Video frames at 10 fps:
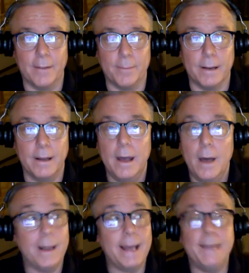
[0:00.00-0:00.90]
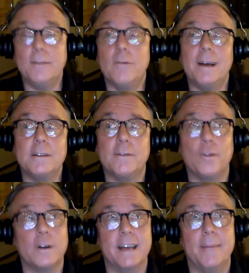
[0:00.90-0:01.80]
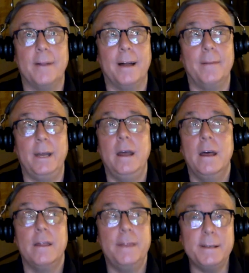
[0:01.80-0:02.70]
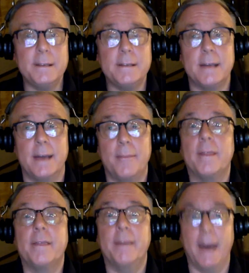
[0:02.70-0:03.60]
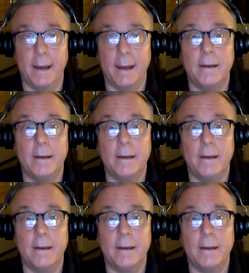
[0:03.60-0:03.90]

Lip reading: But like in The Wrestler, for example, I mean, this is a pathetic